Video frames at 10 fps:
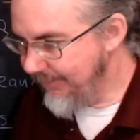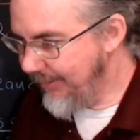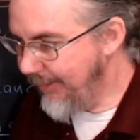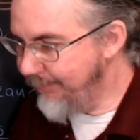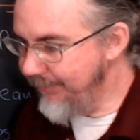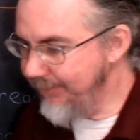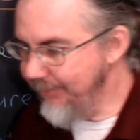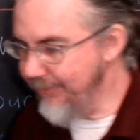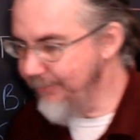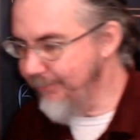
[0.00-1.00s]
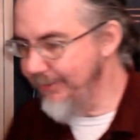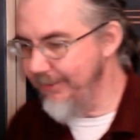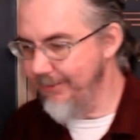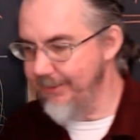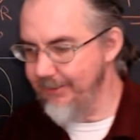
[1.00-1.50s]
up until this point
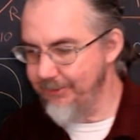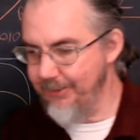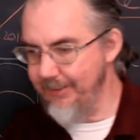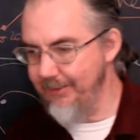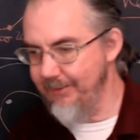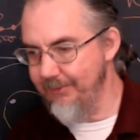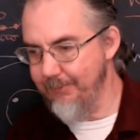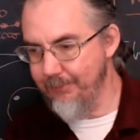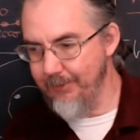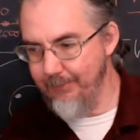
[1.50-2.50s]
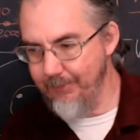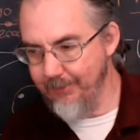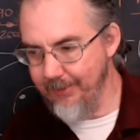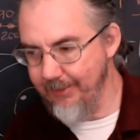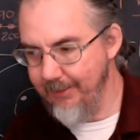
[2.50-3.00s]
in our history, the Supreme
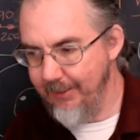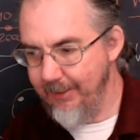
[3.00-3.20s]
Court